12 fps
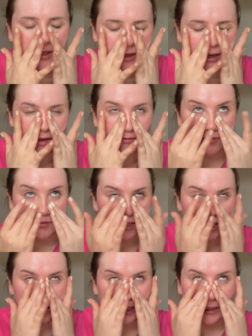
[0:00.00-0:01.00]
Like everyone's
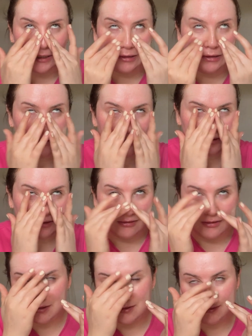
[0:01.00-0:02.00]
like, you
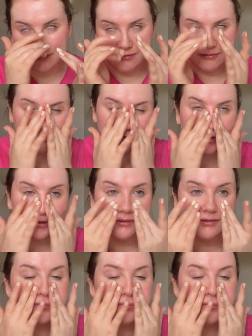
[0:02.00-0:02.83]
could fucking.